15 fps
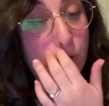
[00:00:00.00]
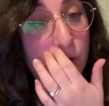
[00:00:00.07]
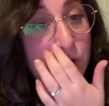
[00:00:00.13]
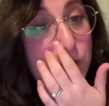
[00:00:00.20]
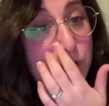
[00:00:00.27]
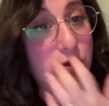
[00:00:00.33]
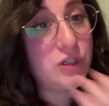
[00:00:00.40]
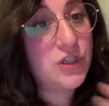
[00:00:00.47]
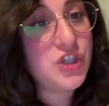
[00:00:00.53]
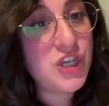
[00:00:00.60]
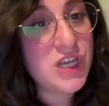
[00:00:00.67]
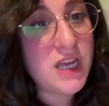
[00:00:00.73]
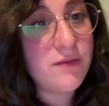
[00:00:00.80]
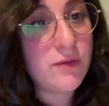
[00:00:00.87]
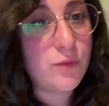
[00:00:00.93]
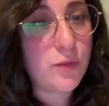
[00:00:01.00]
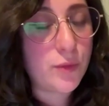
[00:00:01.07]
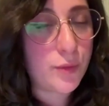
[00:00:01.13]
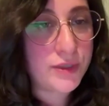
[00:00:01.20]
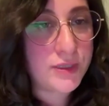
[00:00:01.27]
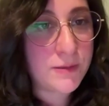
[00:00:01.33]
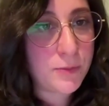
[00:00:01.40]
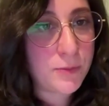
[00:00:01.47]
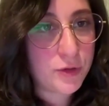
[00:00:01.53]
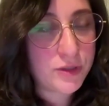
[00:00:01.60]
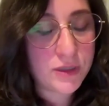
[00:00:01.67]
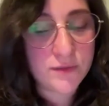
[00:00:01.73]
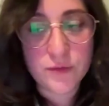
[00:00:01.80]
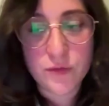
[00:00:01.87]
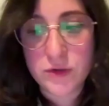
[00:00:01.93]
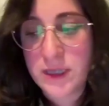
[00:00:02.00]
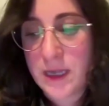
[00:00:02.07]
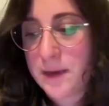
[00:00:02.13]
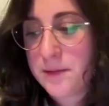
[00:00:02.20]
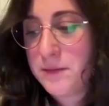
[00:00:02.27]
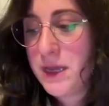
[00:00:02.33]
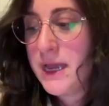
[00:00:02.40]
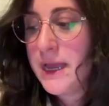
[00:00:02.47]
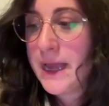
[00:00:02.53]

did they want to achieve, what was important for them.